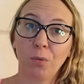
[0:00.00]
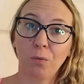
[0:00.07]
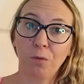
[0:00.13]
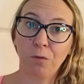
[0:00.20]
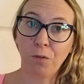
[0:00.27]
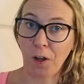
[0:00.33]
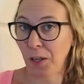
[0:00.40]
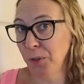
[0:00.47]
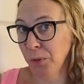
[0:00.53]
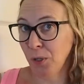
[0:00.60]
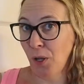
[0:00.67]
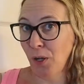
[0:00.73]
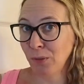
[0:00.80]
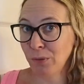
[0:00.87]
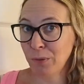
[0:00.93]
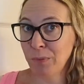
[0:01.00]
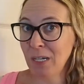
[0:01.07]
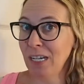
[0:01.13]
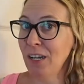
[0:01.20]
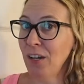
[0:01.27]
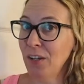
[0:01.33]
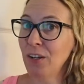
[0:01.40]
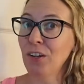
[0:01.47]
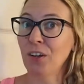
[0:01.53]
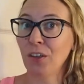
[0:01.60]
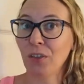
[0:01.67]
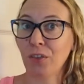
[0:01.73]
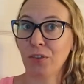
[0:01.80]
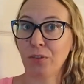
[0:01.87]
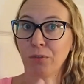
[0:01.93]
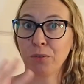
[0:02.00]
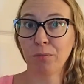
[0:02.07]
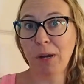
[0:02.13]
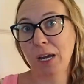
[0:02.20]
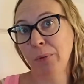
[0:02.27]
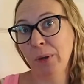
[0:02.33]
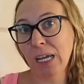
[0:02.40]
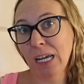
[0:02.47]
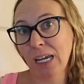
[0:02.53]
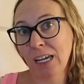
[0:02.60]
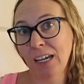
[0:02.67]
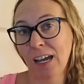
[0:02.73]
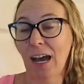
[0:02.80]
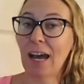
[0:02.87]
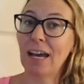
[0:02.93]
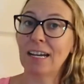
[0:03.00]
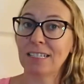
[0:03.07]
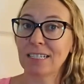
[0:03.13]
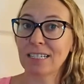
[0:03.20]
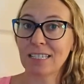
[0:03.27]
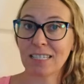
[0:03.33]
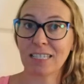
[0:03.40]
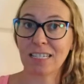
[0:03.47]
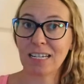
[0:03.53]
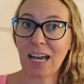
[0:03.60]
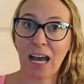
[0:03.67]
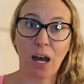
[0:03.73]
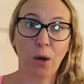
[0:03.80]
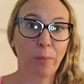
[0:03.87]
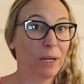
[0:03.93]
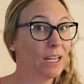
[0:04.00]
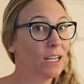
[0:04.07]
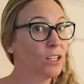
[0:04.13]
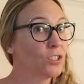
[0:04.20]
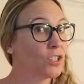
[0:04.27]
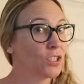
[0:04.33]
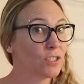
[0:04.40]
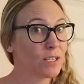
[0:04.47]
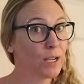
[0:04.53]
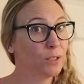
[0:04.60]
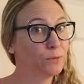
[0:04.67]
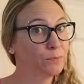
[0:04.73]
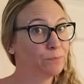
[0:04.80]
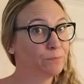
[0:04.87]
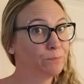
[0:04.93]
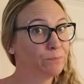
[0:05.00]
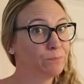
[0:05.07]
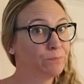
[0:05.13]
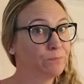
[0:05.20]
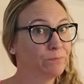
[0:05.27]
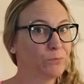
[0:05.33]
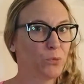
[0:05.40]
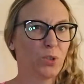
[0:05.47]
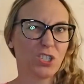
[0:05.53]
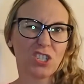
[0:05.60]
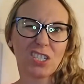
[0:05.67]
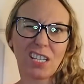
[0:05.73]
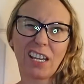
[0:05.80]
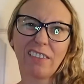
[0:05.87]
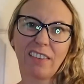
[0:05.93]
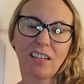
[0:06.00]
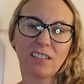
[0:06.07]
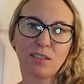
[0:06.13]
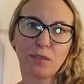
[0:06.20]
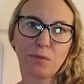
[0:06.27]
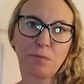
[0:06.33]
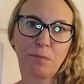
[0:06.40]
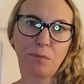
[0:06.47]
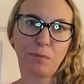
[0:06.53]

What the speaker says: follow along with me through my week and see how my hair turns out, which is like this.